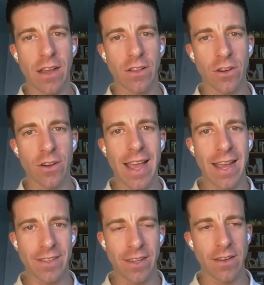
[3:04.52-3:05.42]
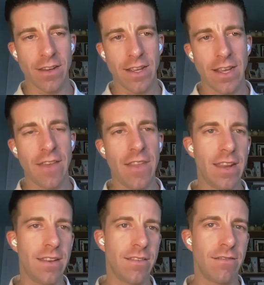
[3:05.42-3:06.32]
dollar exit, and
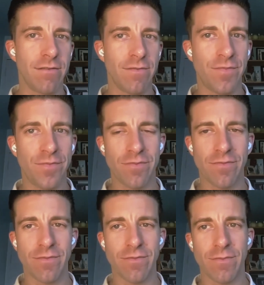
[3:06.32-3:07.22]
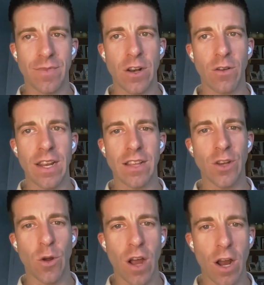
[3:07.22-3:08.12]
then you know he
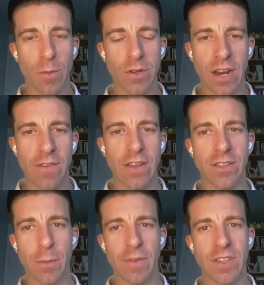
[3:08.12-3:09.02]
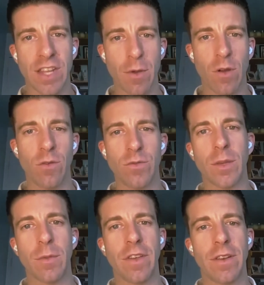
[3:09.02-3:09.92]
doesn't own 100 percent of it, and some of his team owns
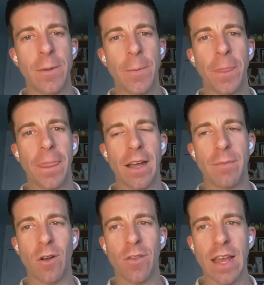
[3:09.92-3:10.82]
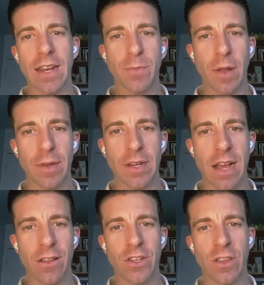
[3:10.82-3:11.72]
some of it. Uh, but all that is public
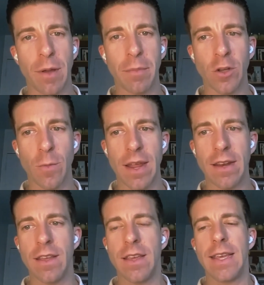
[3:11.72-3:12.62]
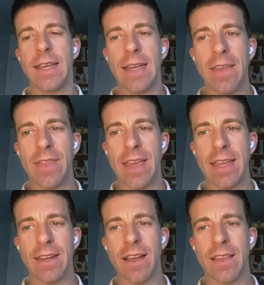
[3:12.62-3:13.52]
knowledge in the public domain. And
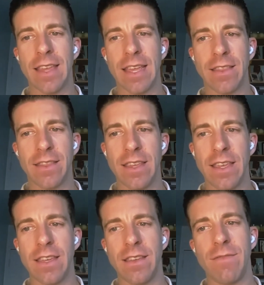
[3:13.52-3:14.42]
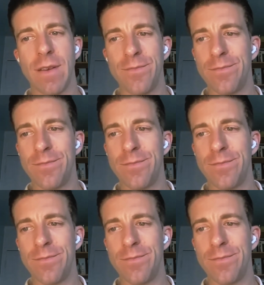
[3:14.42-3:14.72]
then I think the